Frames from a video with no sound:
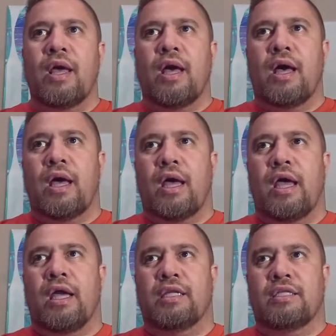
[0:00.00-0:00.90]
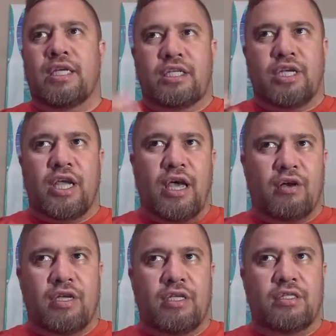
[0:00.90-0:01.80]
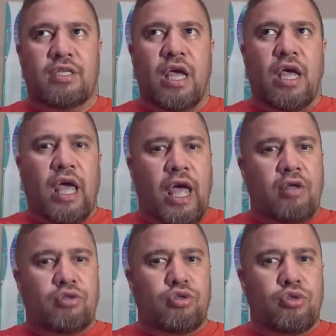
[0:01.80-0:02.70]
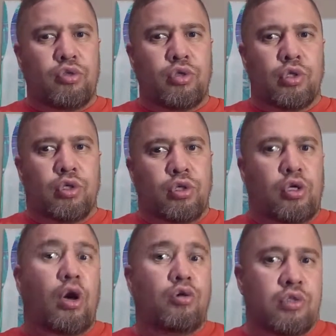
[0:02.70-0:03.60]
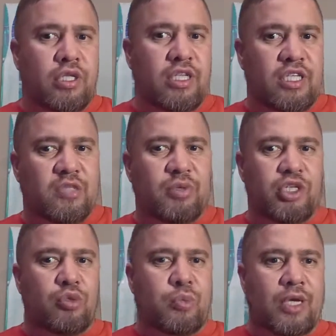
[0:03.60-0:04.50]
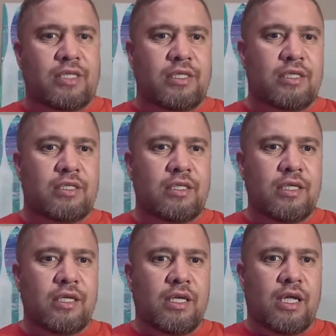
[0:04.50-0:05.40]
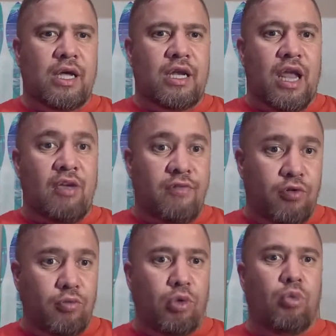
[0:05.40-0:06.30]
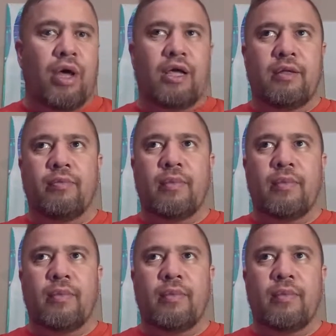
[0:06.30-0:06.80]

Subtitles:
and teaching our kids how to go to these special places in a formal way,